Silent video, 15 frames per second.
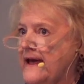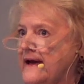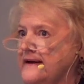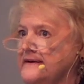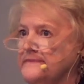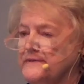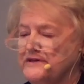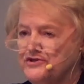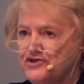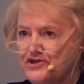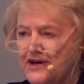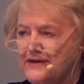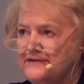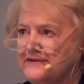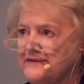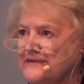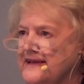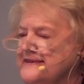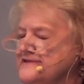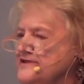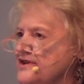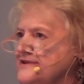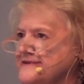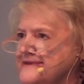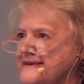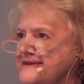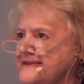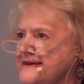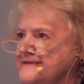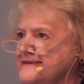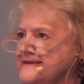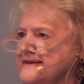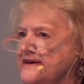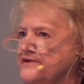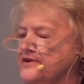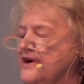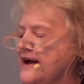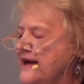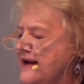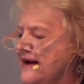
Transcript: I am a child of God. Let's all say that together.